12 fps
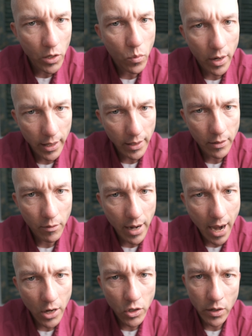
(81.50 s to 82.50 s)
you want to get the
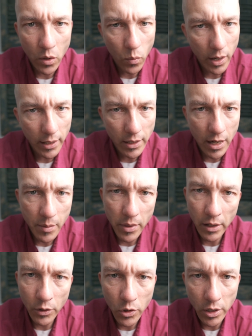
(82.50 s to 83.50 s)
reaction of the winning team and
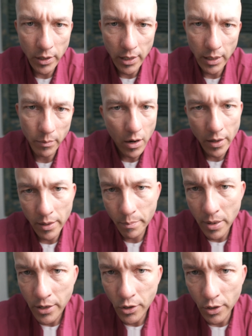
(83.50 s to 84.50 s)
the losing team on the
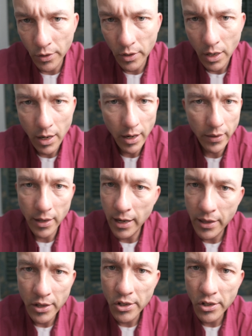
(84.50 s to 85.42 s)
benches and then in the